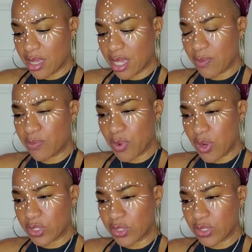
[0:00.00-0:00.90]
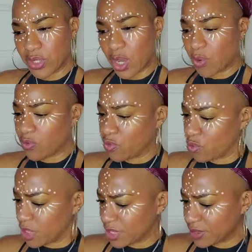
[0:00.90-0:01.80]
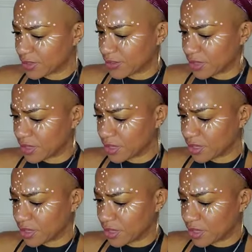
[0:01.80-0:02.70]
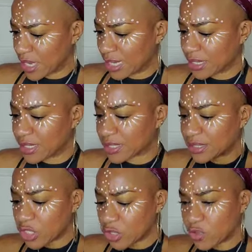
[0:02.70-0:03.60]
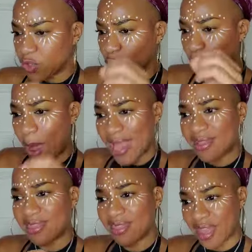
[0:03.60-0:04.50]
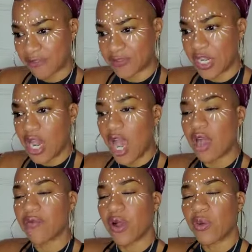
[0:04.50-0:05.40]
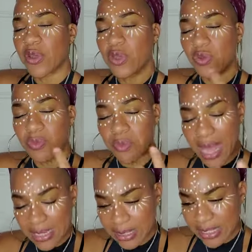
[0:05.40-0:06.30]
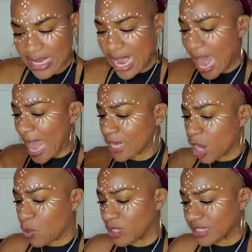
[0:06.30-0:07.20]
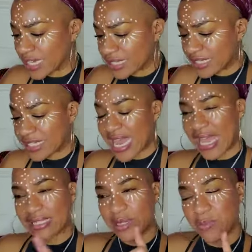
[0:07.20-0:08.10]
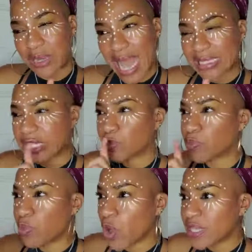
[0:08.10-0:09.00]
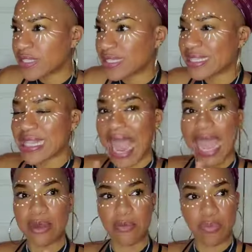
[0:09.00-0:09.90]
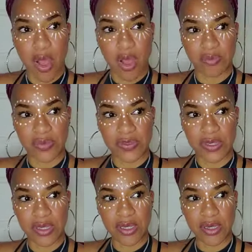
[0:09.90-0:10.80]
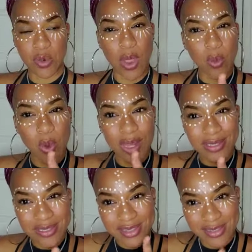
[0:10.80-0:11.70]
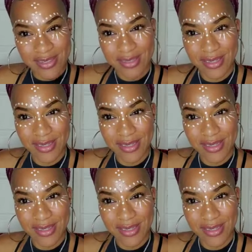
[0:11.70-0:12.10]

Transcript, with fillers: It bought our rulers and continued the quiet theft of our humanity and our dignity as it planted poison and bombs where once